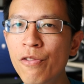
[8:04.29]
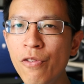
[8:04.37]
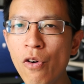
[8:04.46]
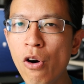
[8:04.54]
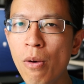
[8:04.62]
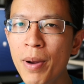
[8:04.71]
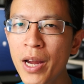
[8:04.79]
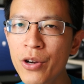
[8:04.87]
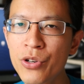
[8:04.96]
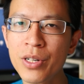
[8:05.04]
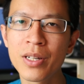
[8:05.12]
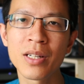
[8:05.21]
for
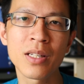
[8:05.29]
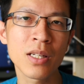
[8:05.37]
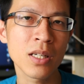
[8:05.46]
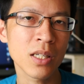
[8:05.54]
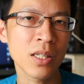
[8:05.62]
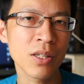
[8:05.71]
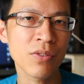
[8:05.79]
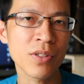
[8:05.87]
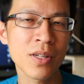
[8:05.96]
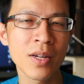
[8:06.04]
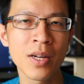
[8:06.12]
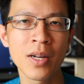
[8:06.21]
Patreon alternatives.